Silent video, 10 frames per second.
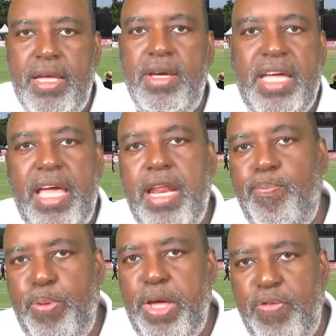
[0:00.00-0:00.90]
you
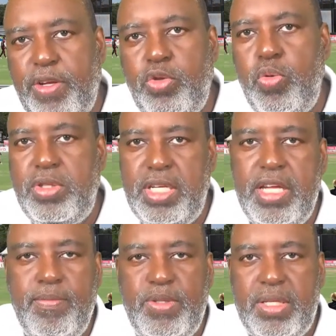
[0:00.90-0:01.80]
cannot play for 2
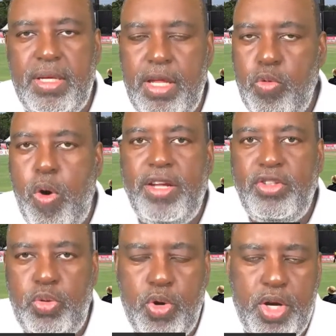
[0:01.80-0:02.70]
teams in
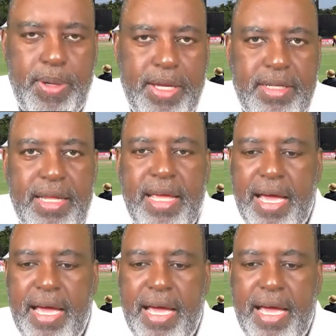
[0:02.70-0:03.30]
one tournament,